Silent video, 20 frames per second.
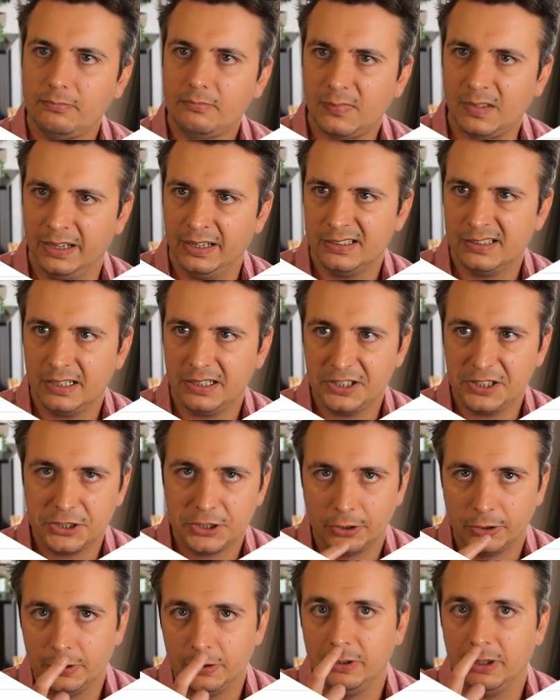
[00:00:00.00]
And as I just
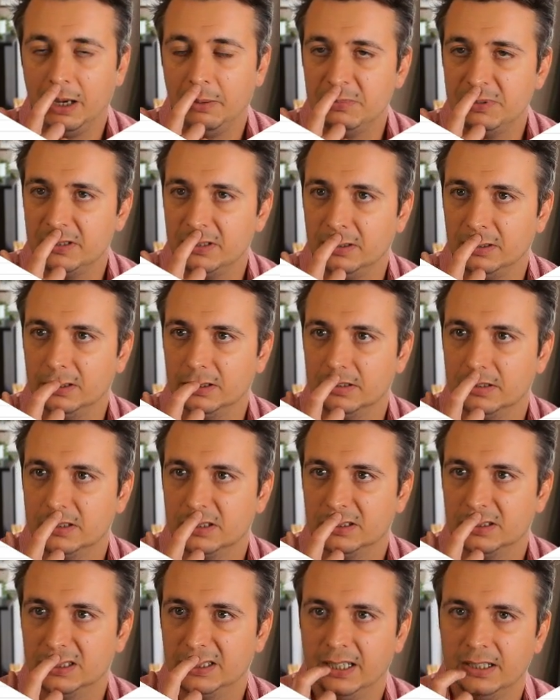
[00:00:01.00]
showed you, Amazon
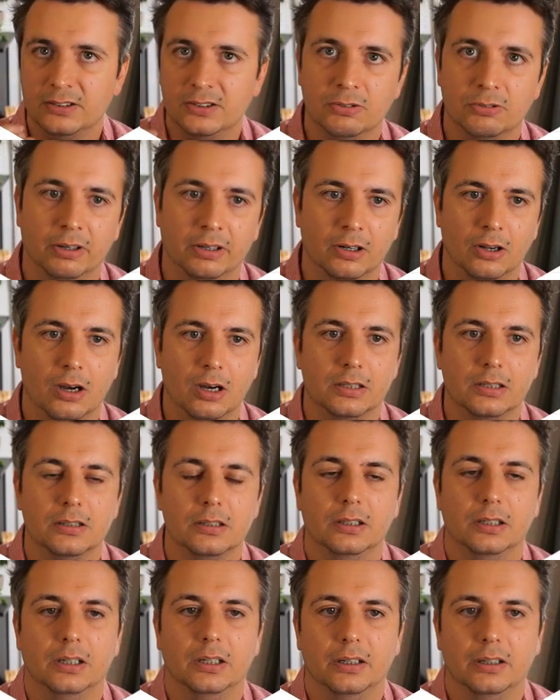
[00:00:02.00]
tends to run hot
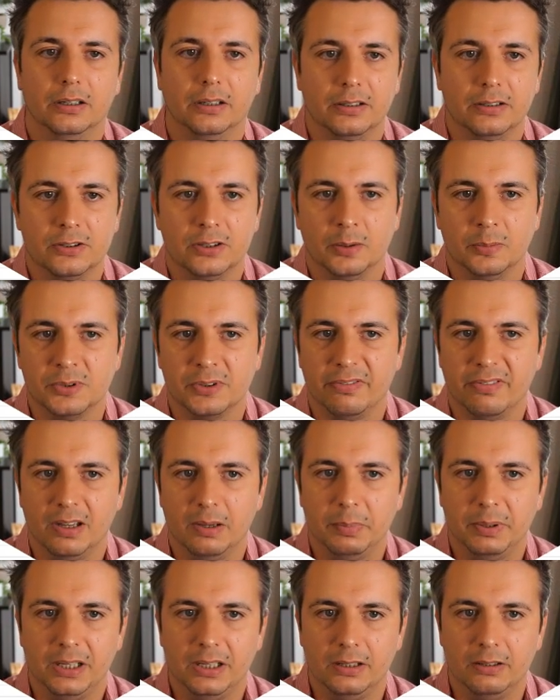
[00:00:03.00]
in terms of their
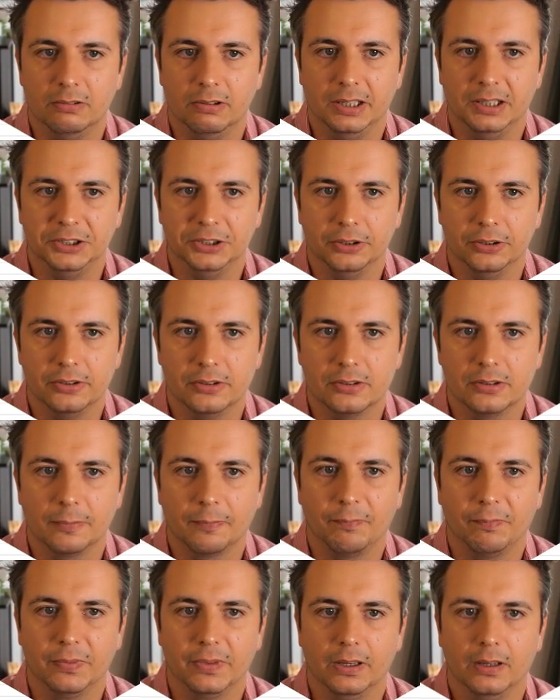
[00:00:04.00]
PE ratios.
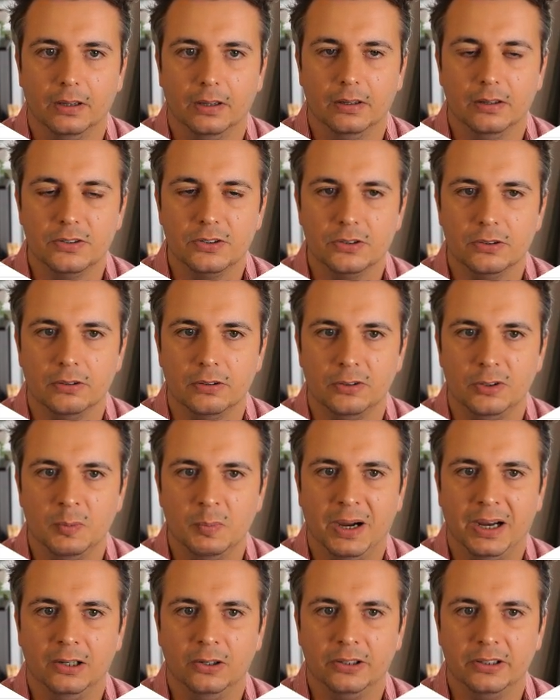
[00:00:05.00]
So you
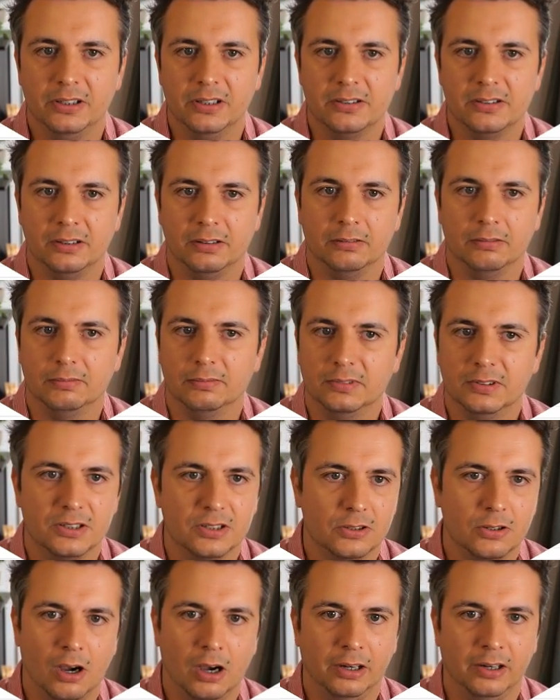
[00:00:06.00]
might look at this and
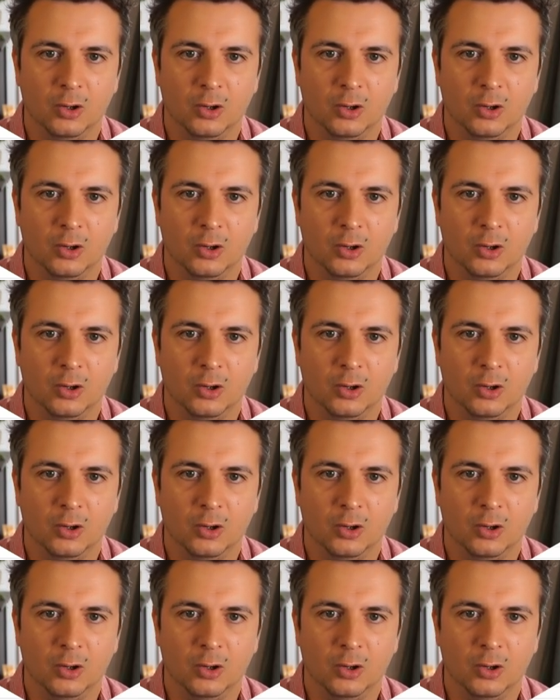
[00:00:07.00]
discard it